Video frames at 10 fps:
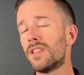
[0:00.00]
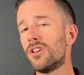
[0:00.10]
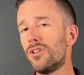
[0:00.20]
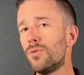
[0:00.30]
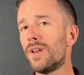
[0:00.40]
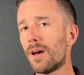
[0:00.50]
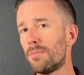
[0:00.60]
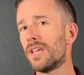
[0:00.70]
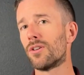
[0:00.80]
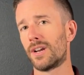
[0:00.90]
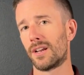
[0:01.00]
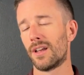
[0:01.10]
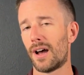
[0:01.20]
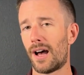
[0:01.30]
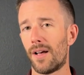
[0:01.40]
in the new net metering
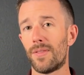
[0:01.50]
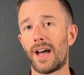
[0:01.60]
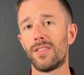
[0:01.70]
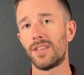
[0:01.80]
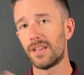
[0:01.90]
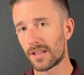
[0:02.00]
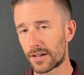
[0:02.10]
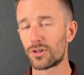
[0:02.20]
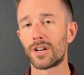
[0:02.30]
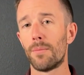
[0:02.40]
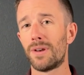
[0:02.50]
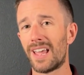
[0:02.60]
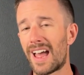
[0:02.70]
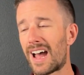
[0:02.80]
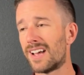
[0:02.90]
that the electric company
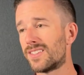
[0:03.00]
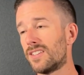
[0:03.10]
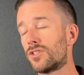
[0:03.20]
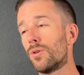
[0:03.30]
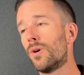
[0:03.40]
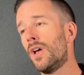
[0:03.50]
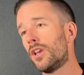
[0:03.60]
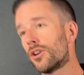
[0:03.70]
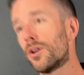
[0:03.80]
has. And so you're